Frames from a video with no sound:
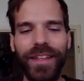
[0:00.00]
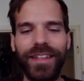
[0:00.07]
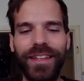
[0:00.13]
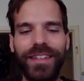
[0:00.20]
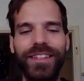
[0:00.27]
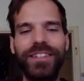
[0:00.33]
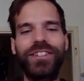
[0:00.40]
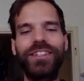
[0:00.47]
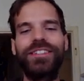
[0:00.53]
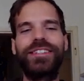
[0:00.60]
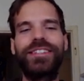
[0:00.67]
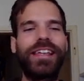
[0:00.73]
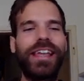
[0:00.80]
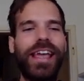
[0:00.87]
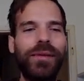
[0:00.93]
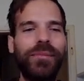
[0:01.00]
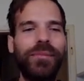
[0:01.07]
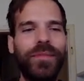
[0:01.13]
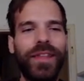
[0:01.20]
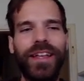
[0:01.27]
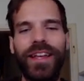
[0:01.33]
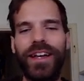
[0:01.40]
This is just a
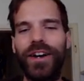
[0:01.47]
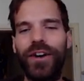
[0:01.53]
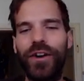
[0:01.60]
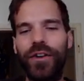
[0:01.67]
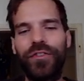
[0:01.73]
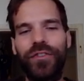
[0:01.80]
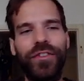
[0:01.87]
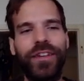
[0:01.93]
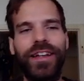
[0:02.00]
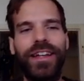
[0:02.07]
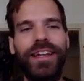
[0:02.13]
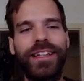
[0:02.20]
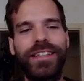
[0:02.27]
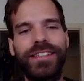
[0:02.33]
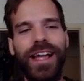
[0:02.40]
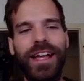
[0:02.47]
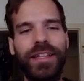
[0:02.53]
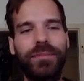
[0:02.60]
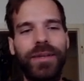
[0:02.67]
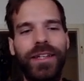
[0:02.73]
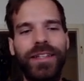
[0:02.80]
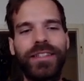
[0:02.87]
game of
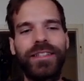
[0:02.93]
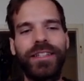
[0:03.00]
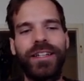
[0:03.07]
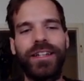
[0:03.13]
excitement.